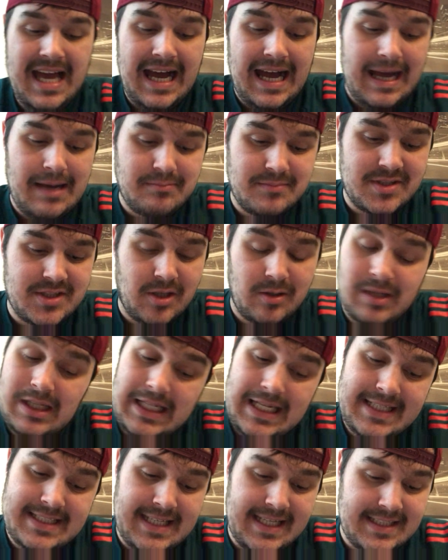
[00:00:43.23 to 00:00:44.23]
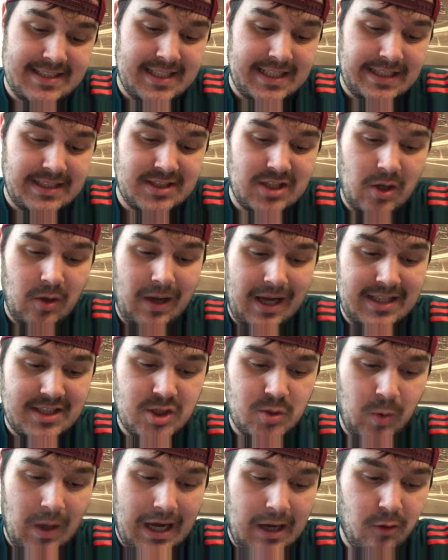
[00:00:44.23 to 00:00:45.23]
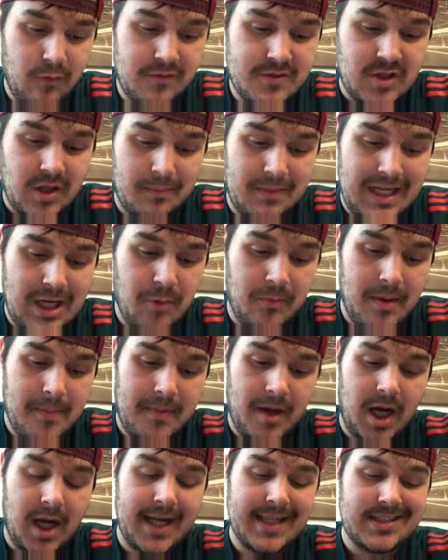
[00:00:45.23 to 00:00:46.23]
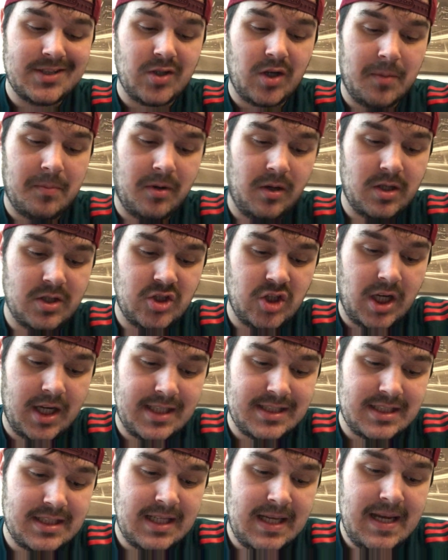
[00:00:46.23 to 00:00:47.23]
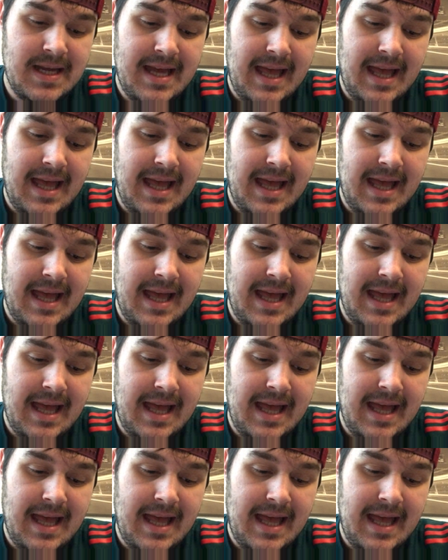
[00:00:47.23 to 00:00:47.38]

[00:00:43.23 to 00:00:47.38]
Um, so let's get into this. So at twelve, so I'm a little bit behind, so I apologise.